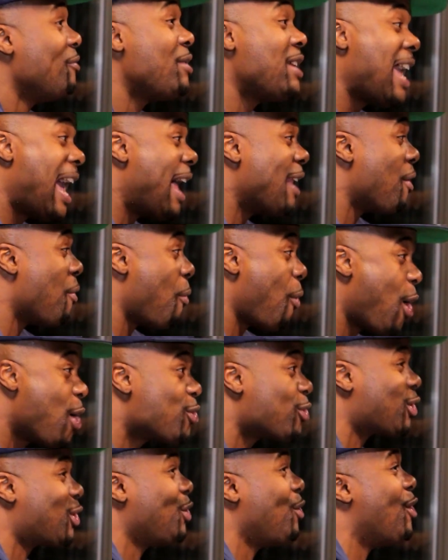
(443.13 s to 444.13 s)
you gotta
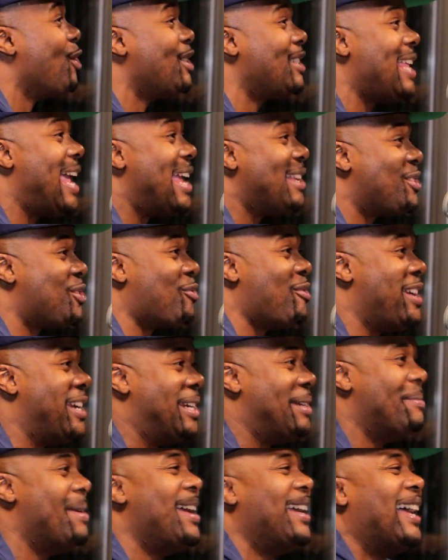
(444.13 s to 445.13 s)
work towards that
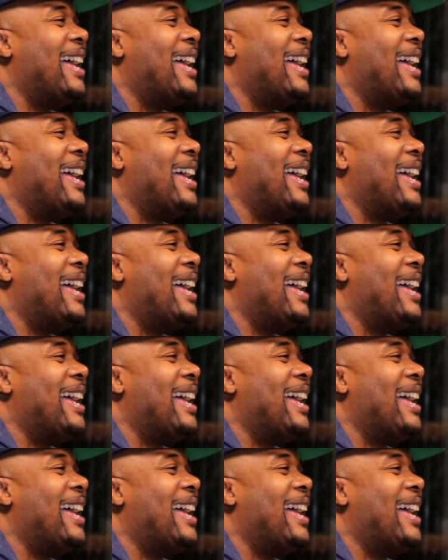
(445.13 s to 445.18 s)
dream.